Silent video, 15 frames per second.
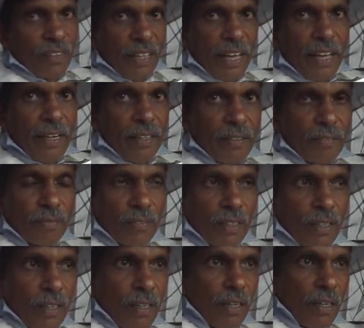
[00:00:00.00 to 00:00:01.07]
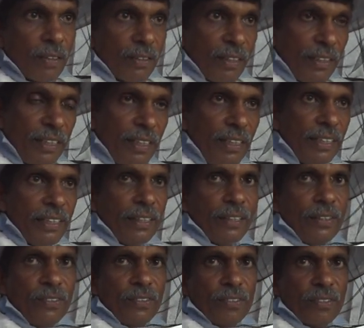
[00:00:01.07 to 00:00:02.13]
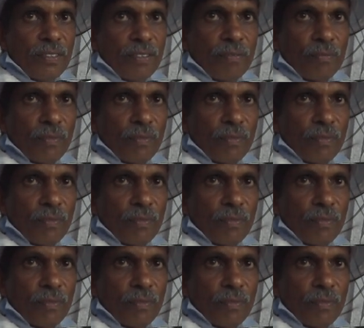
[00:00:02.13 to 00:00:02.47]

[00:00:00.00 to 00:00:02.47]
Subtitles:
then the yield increases.